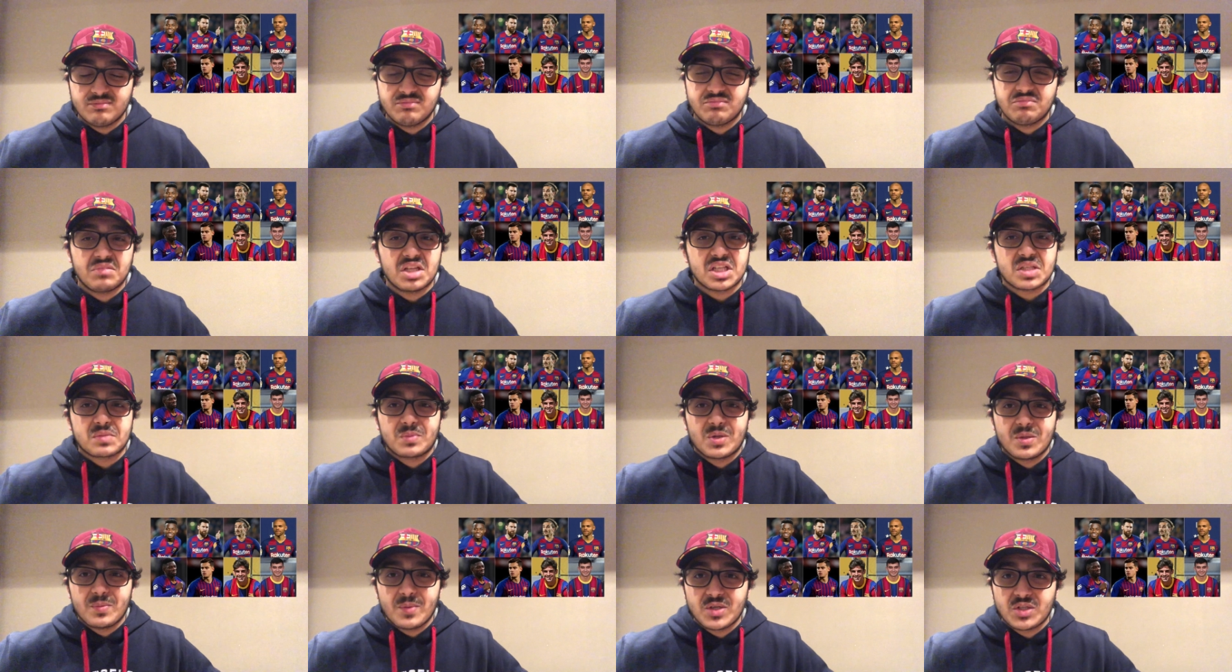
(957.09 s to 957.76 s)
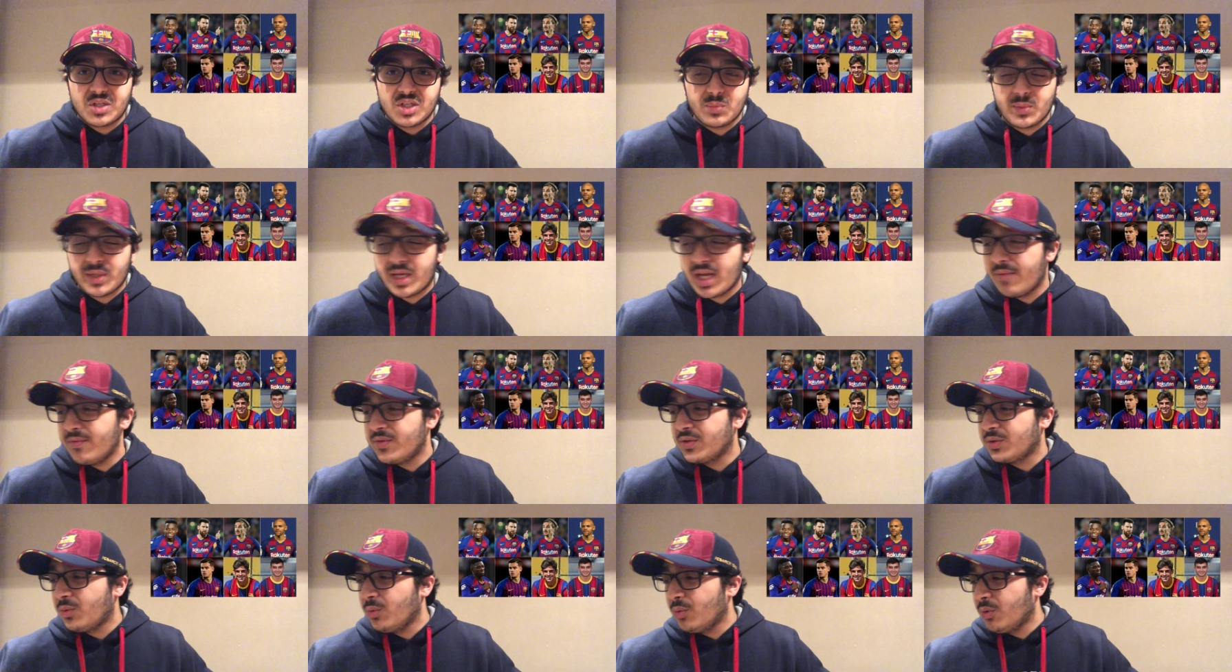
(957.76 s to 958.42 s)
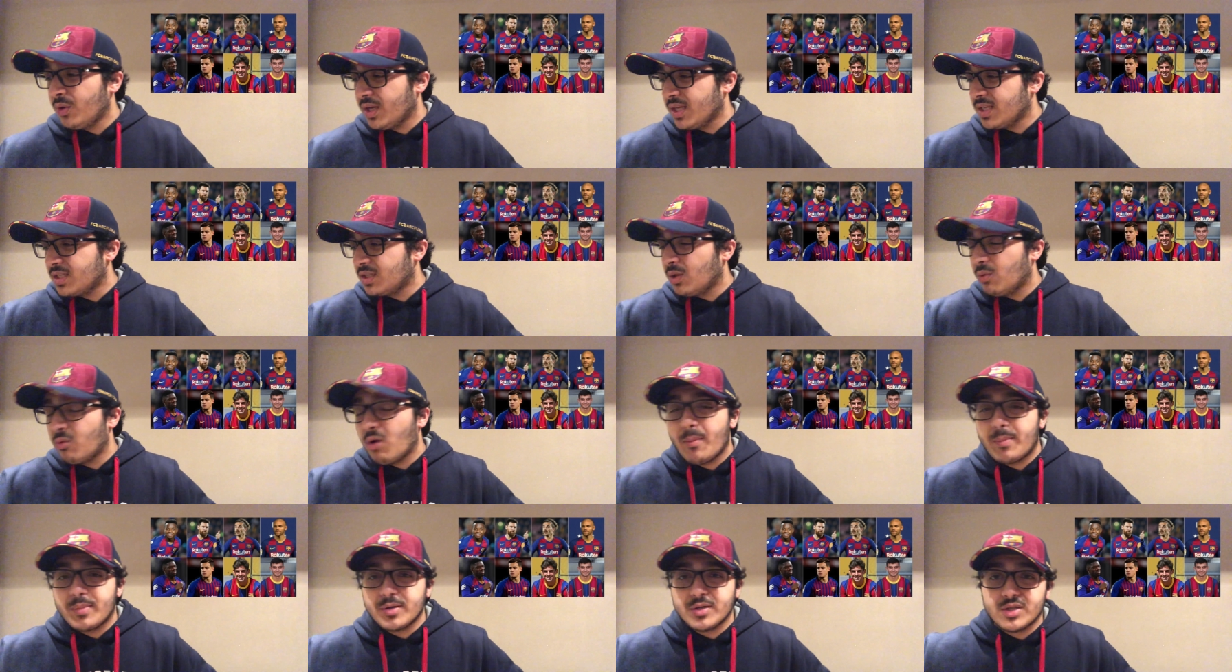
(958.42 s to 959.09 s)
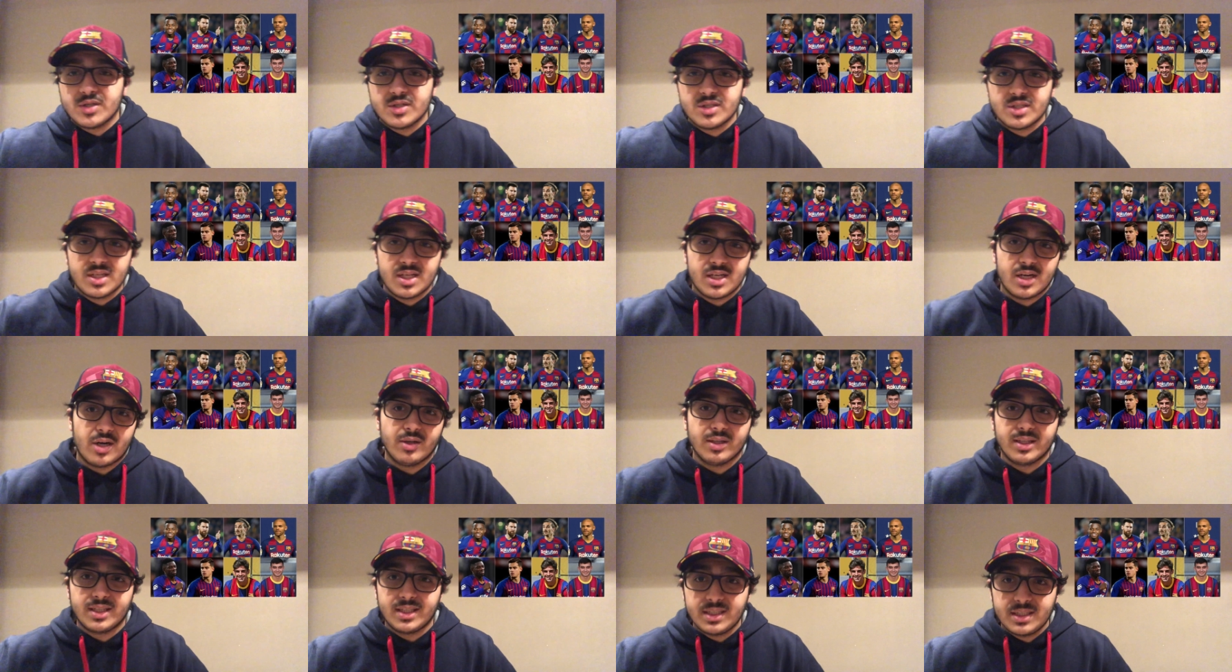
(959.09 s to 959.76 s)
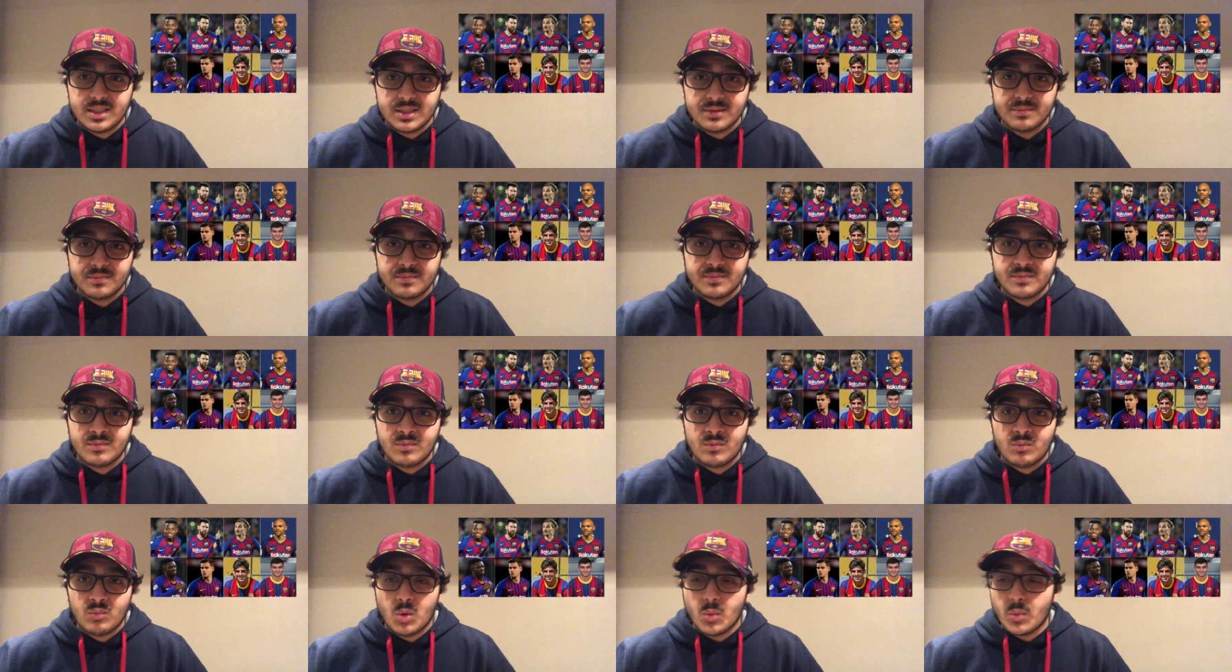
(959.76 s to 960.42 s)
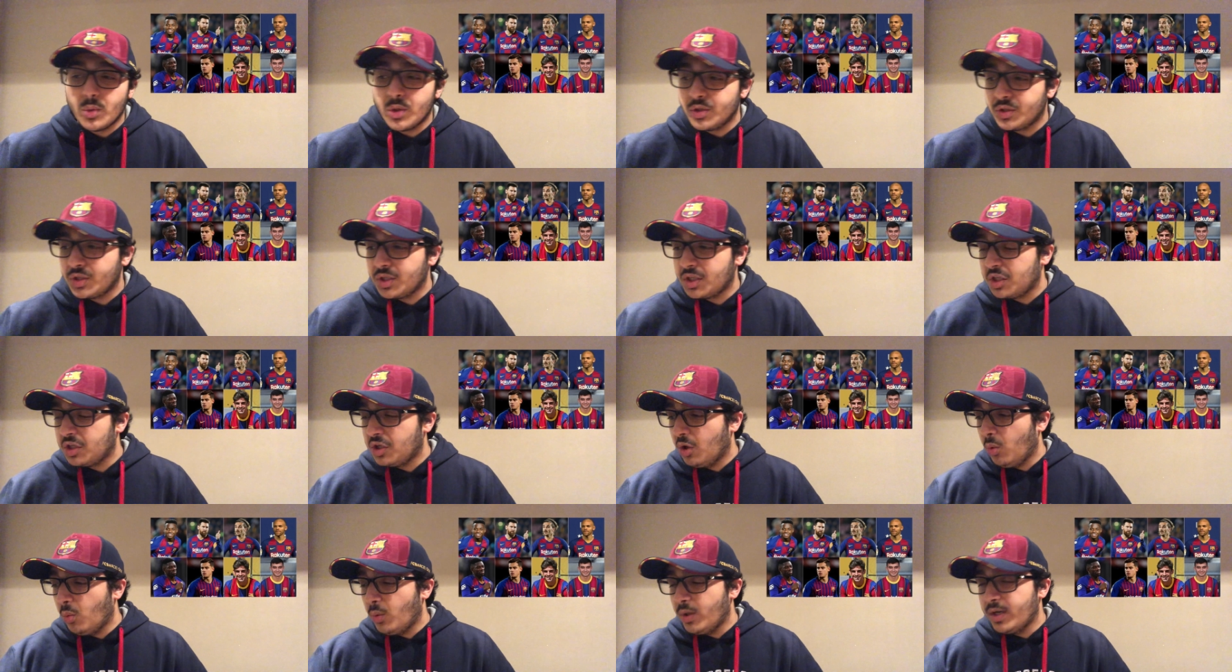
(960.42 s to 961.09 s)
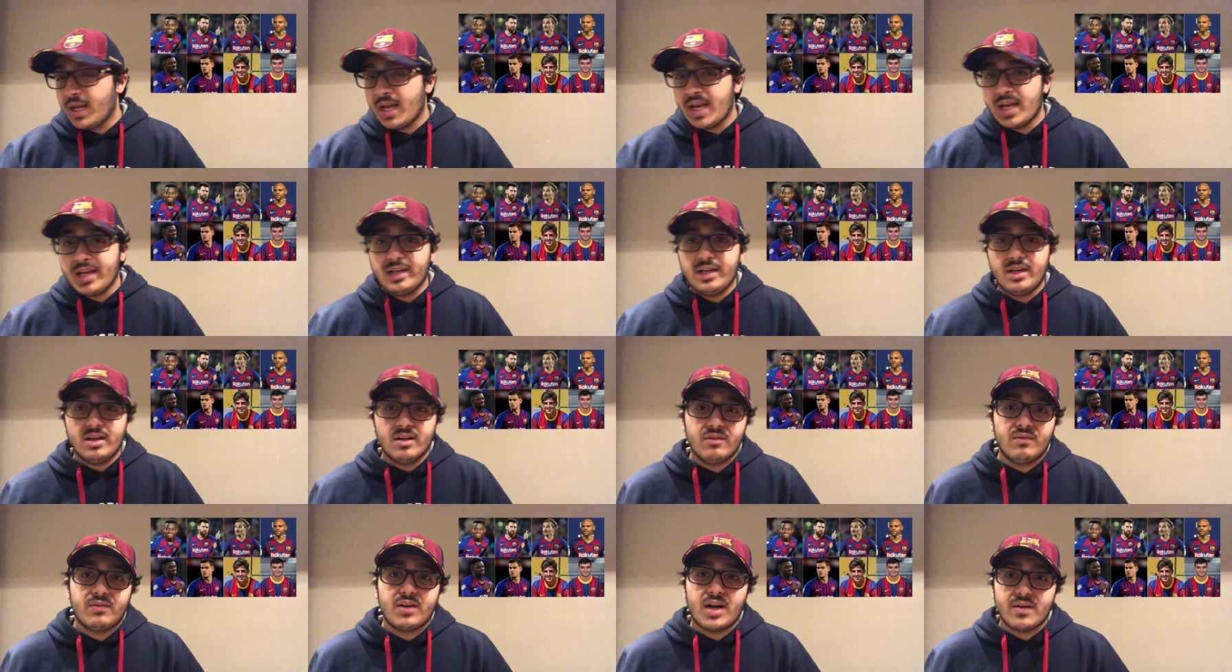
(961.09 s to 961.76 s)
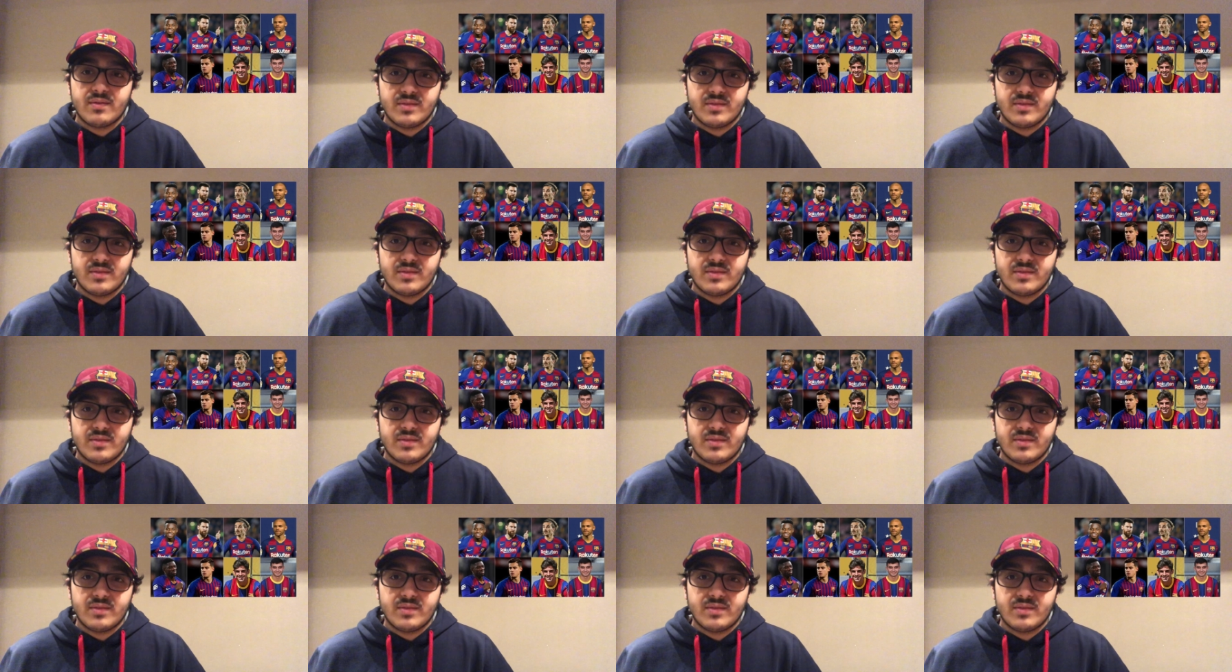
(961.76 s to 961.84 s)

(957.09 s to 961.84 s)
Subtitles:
That's pretty much it. We can't even score against lower oppositions in our league, where we usually, win 8-0, 5-0,